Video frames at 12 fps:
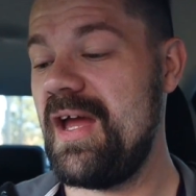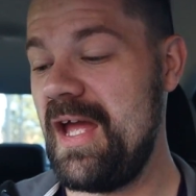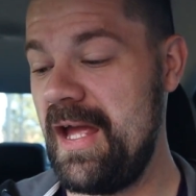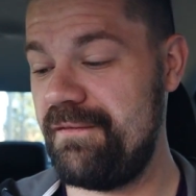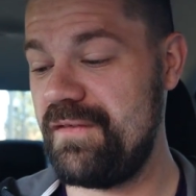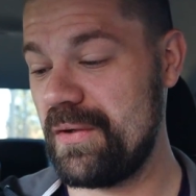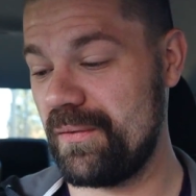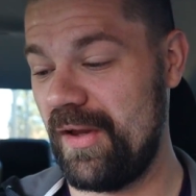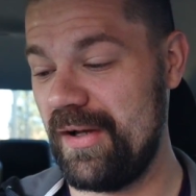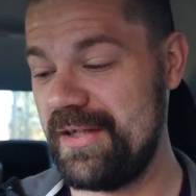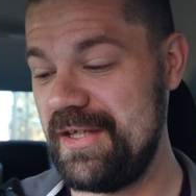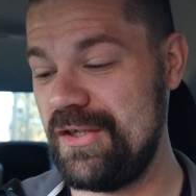If you're
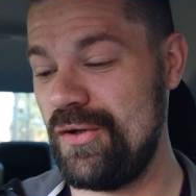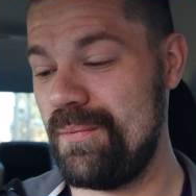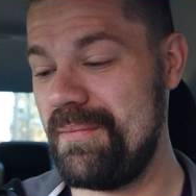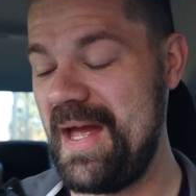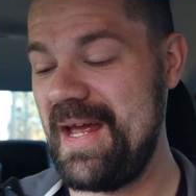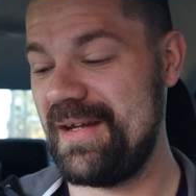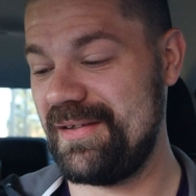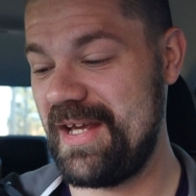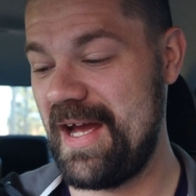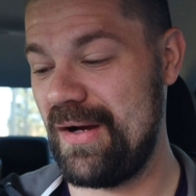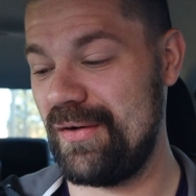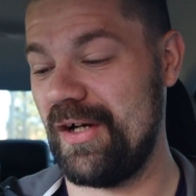lucky, you may
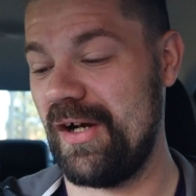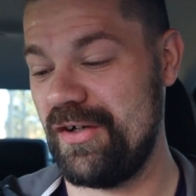encounter